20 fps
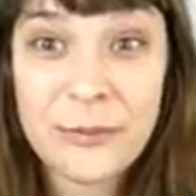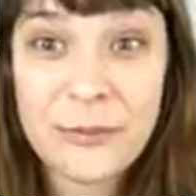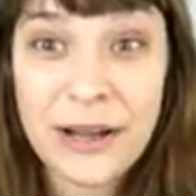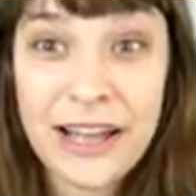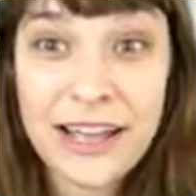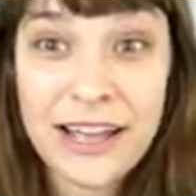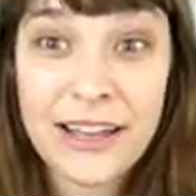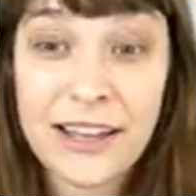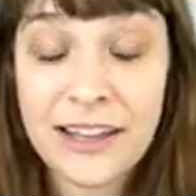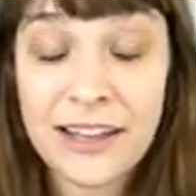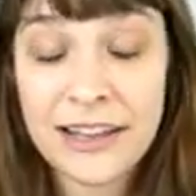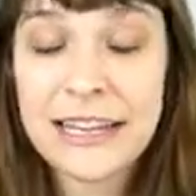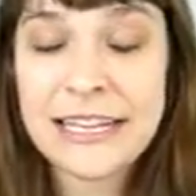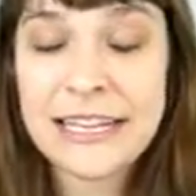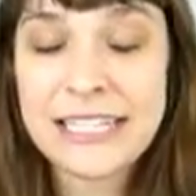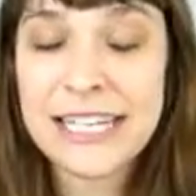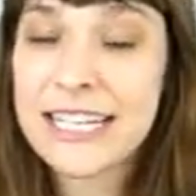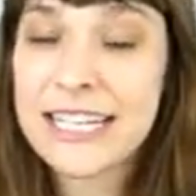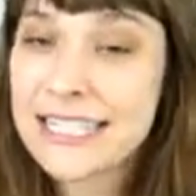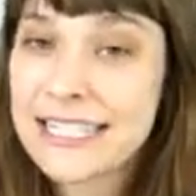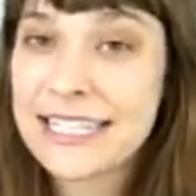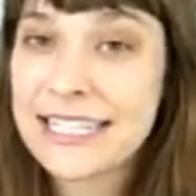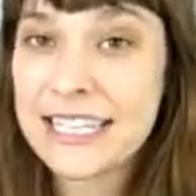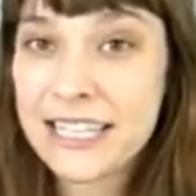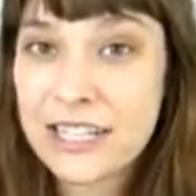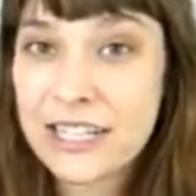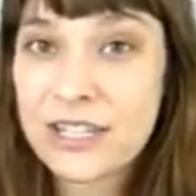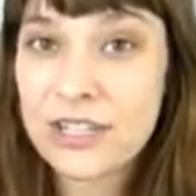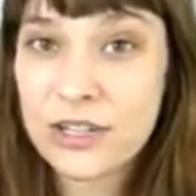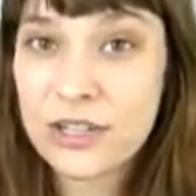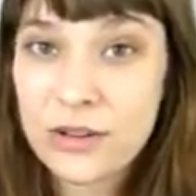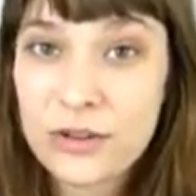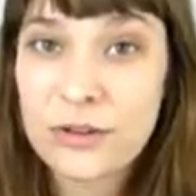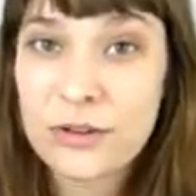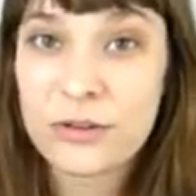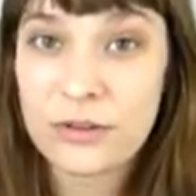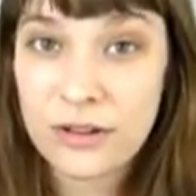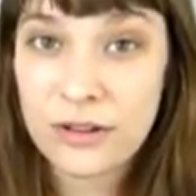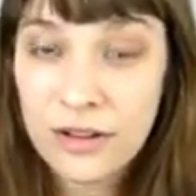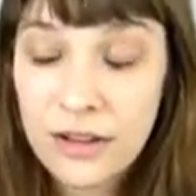but he does need
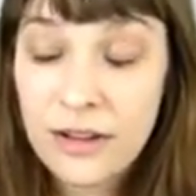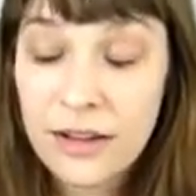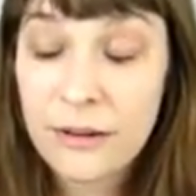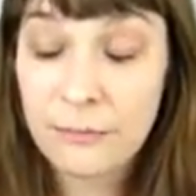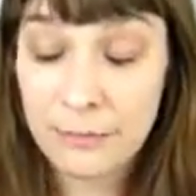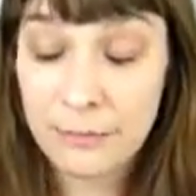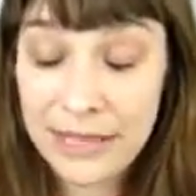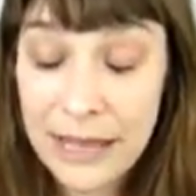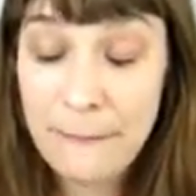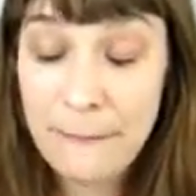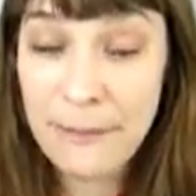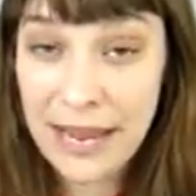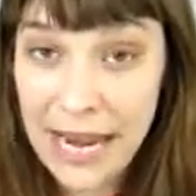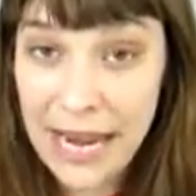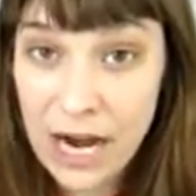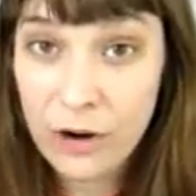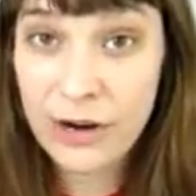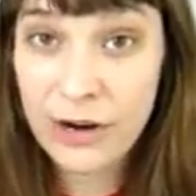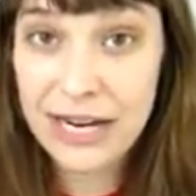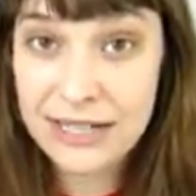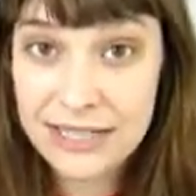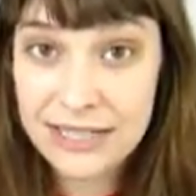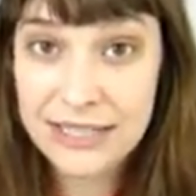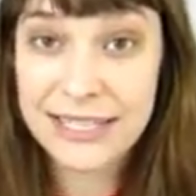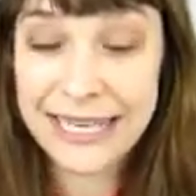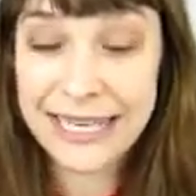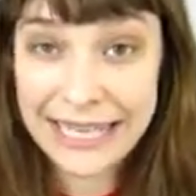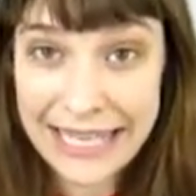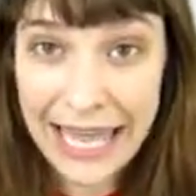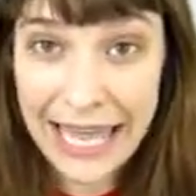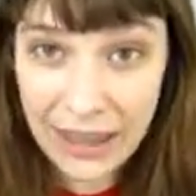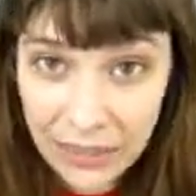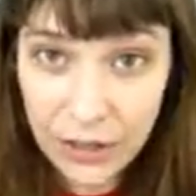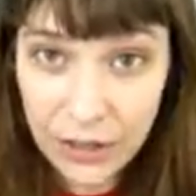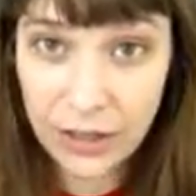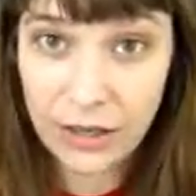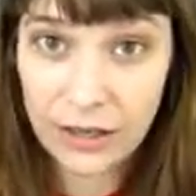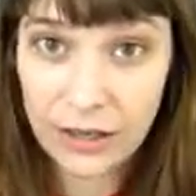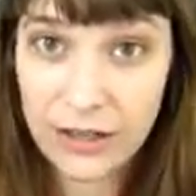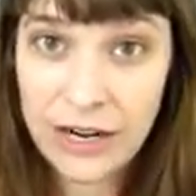to be a parent
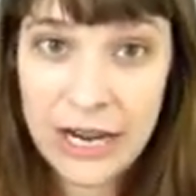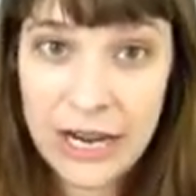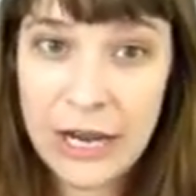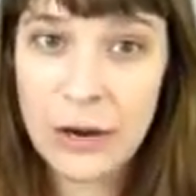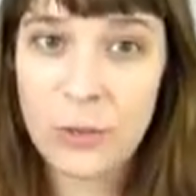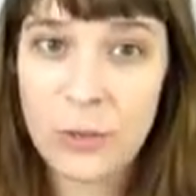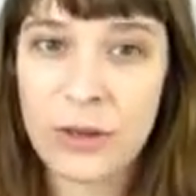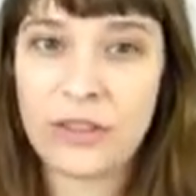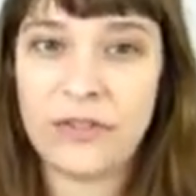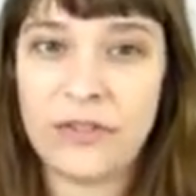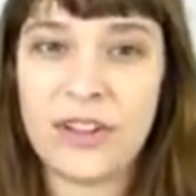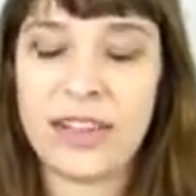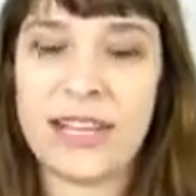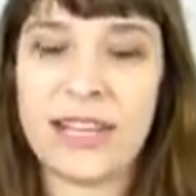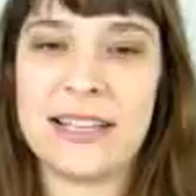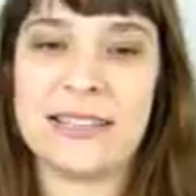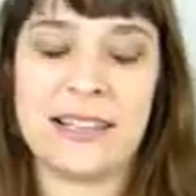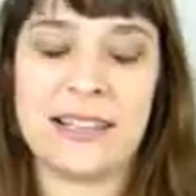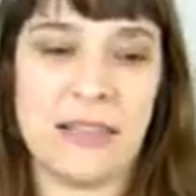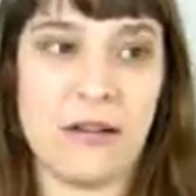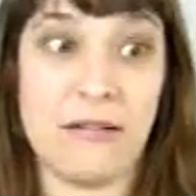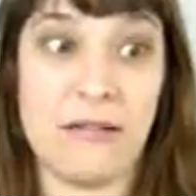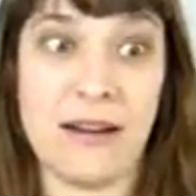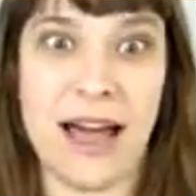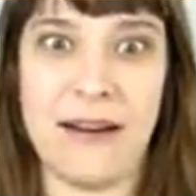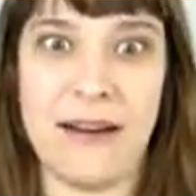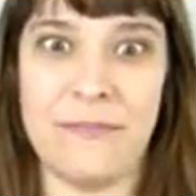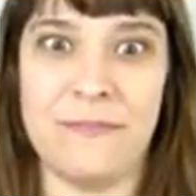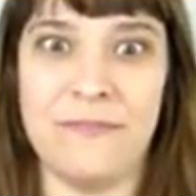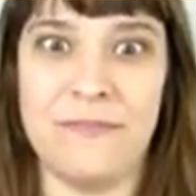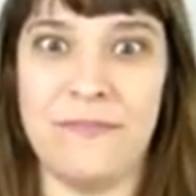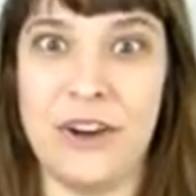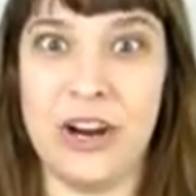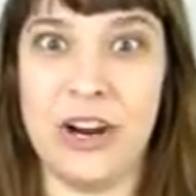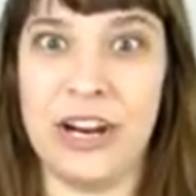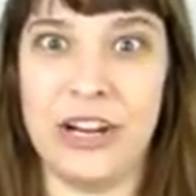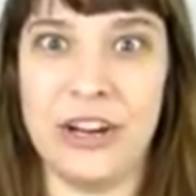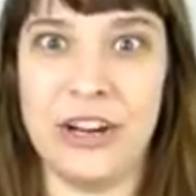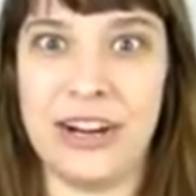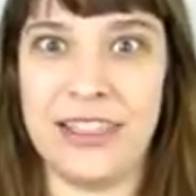together with Phyllis, and they're not
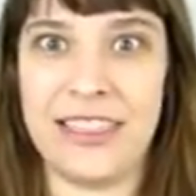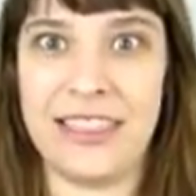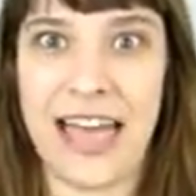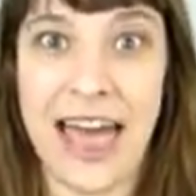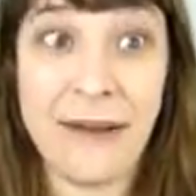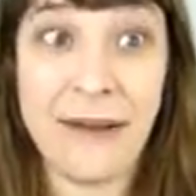very good at that.